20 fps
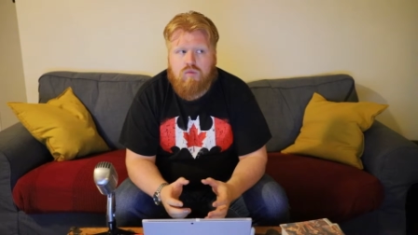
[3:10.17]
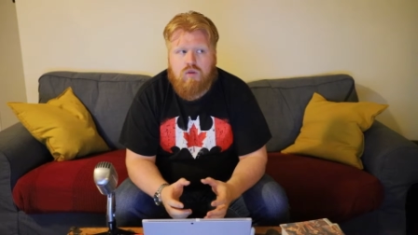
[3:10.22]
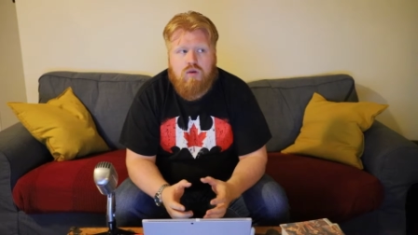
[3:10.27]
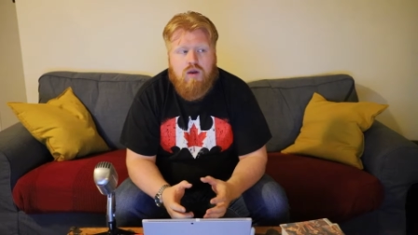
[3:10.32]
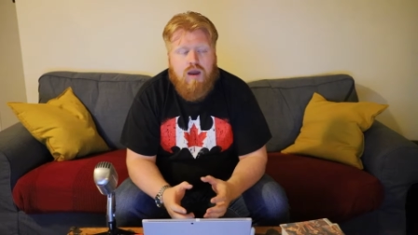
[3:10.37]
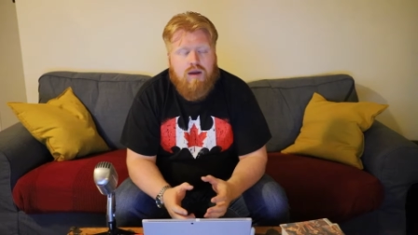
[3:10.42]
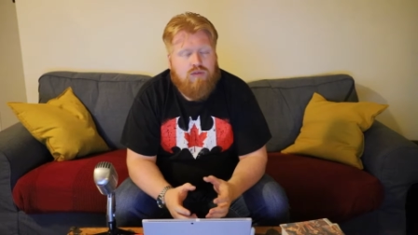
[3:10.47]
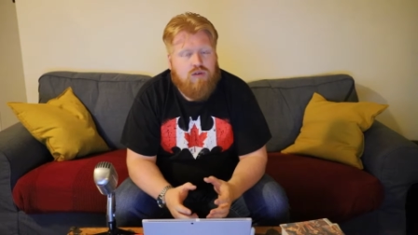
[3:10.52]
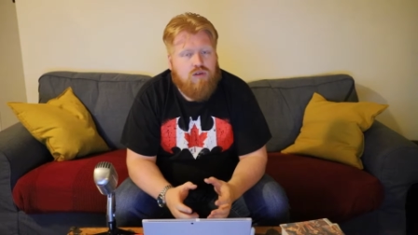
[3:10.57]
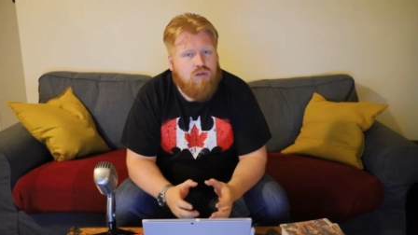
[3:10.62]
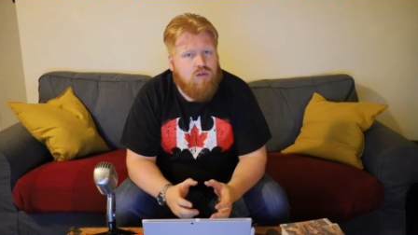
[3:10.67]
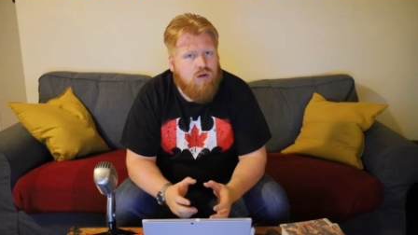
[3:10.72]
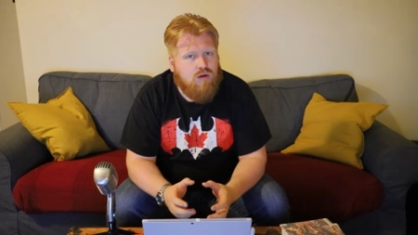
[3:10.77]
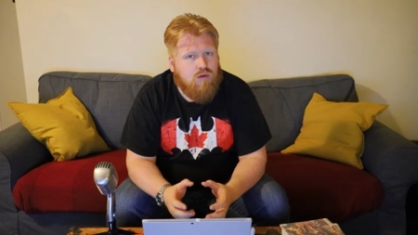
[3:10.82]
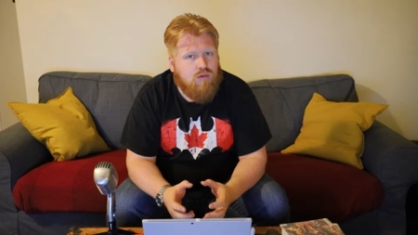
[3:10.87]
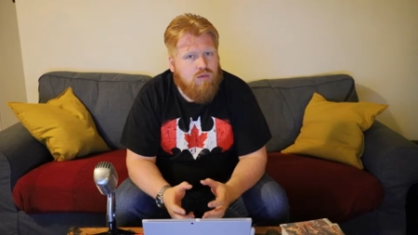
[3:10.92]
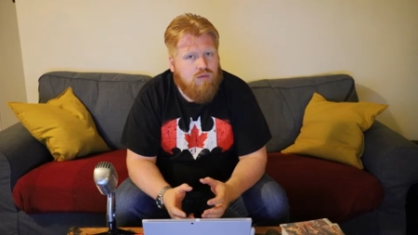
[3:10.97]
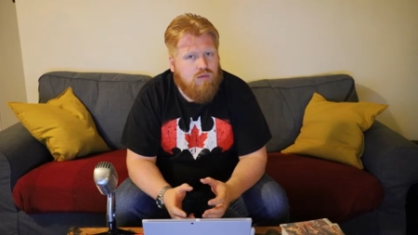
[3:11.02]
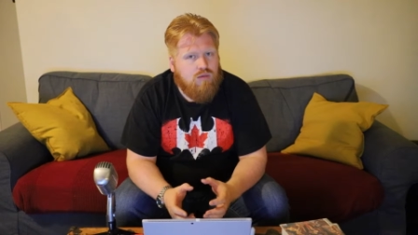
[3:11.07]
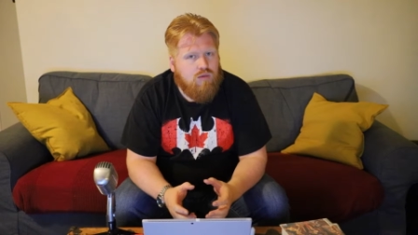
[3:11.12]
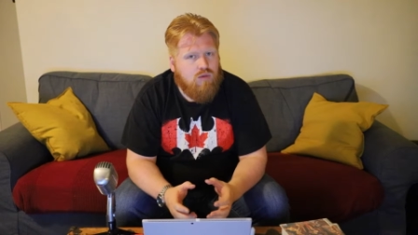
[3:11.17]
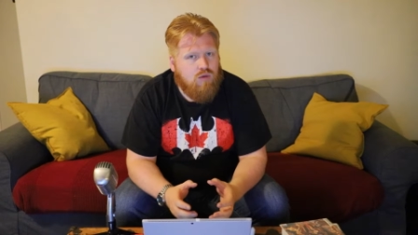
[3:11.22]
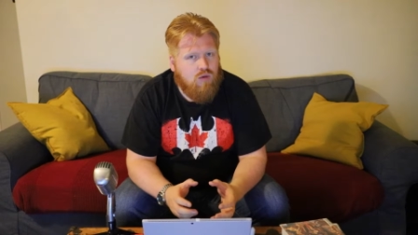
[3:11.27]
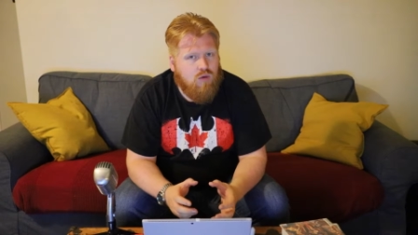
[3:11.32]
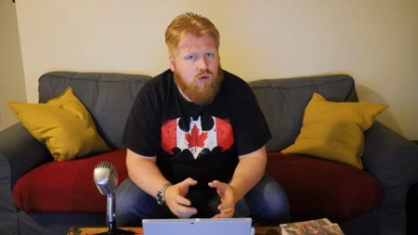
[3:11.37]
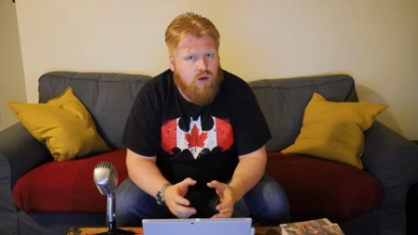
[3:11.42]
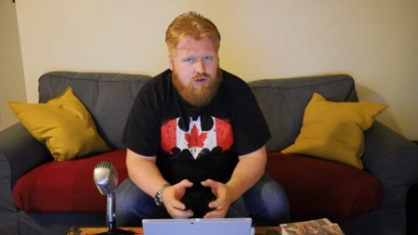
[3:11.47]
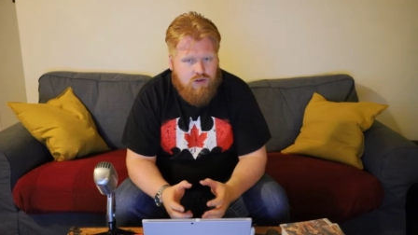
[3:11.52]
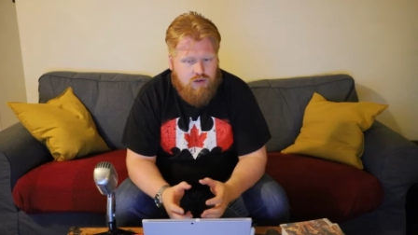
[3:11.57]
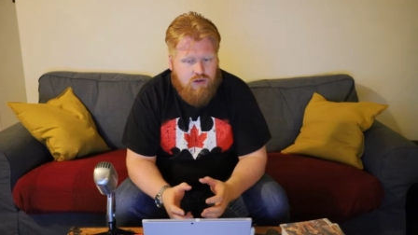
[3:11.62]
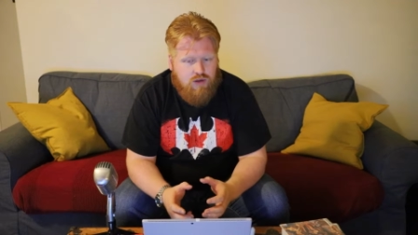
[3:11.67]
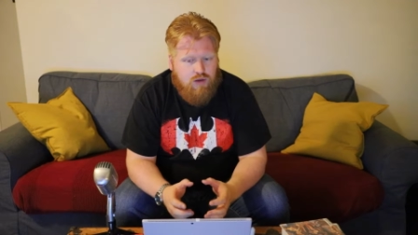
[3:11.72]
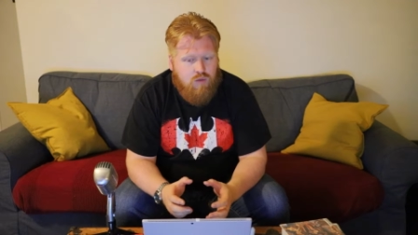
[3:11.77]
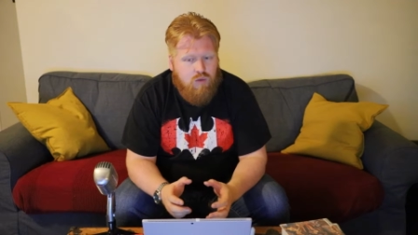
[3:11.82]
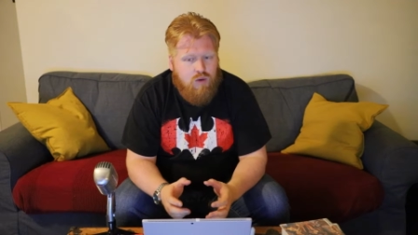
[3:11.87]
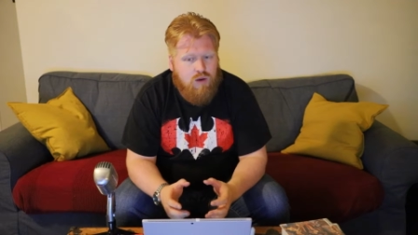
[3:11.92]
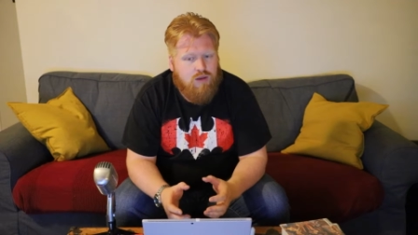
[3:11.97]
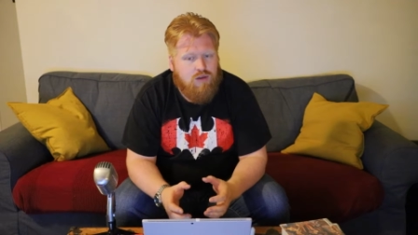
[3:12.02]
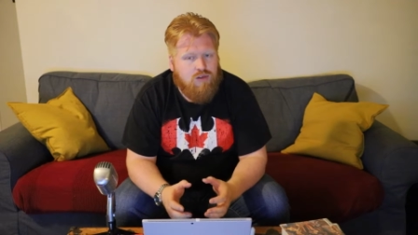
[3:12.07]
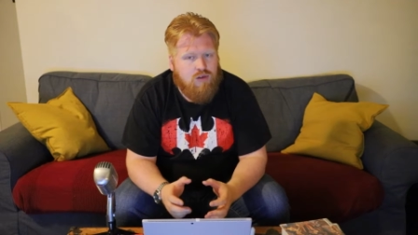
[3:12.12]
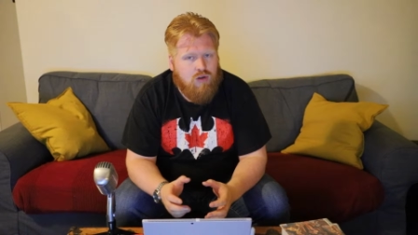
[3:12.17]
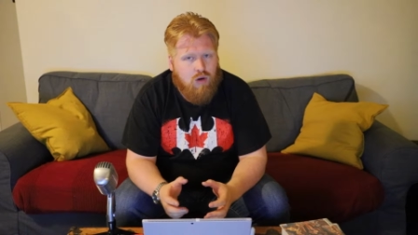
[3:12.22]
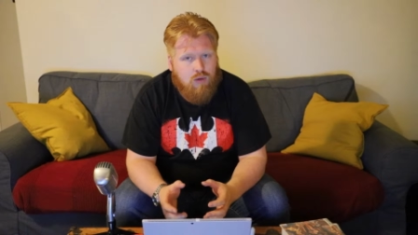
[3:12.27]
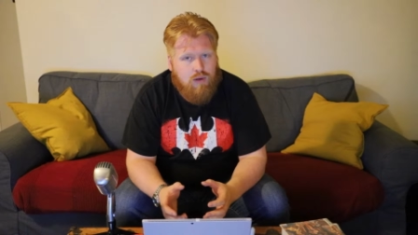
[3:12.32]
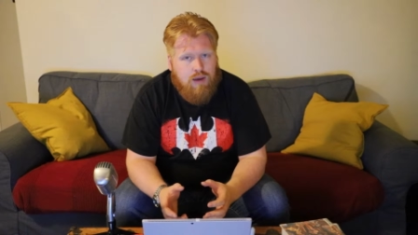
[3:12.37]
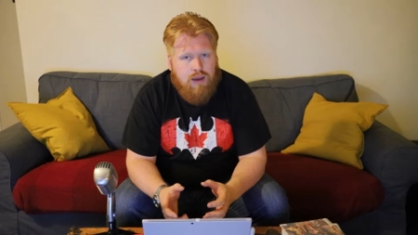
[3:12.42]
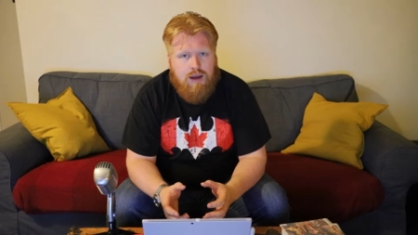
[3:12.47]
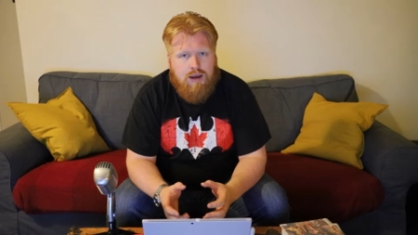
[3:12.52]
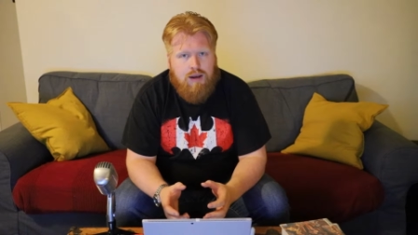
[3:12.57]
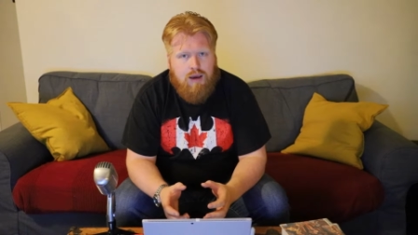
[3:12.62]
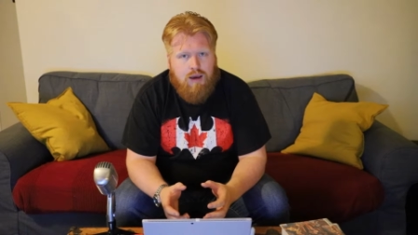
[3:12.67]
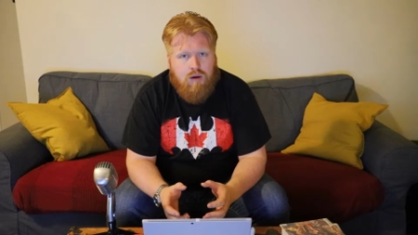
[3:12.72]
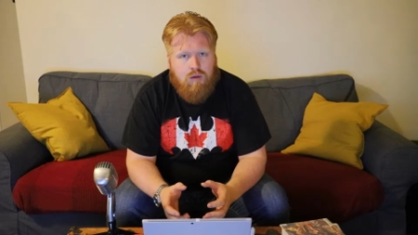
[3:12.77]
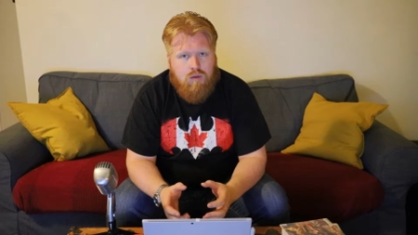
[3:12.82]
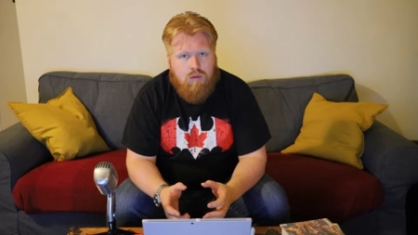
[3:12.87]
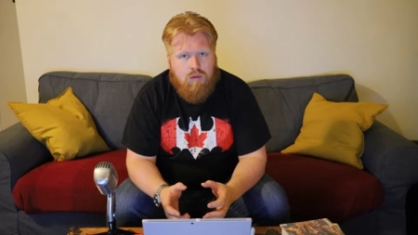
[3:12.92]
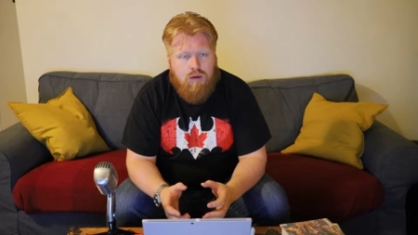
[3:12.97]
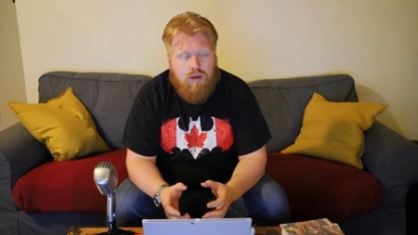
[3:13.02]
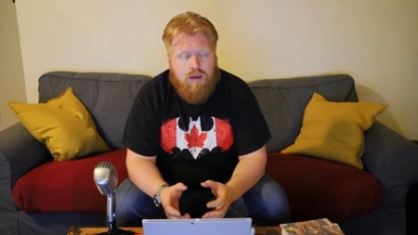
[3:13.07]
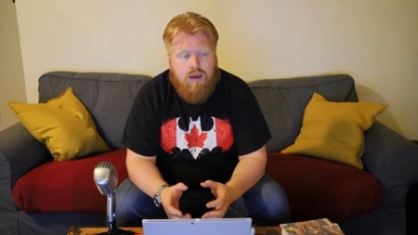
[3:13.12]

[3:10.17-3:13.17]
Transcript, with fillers: you have to start questioning, well, is it okay now?